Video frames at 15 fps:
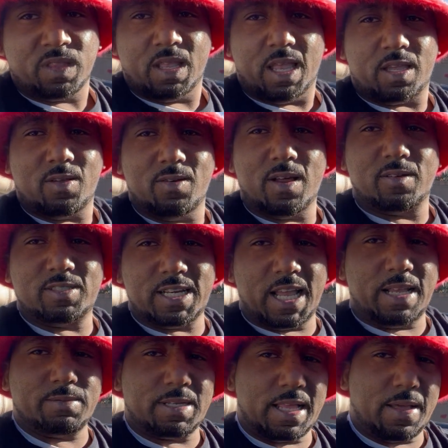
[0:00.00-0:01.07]
And you know,
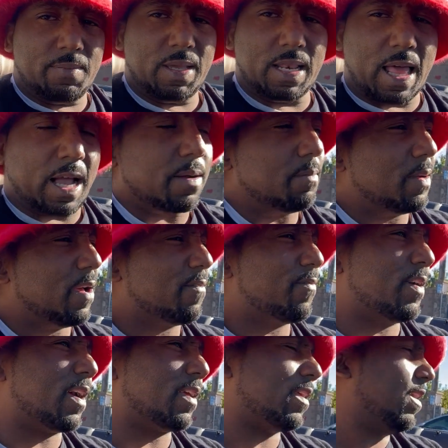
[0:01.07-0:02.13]
James loved me like a
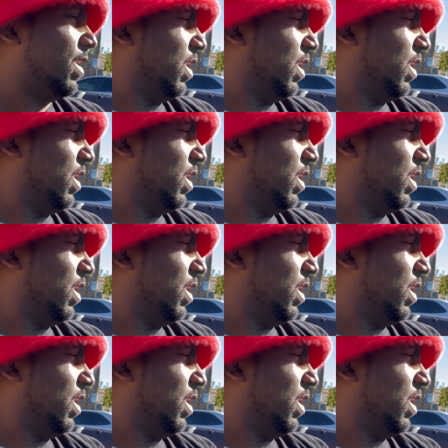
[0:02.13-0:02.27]
motherfucker.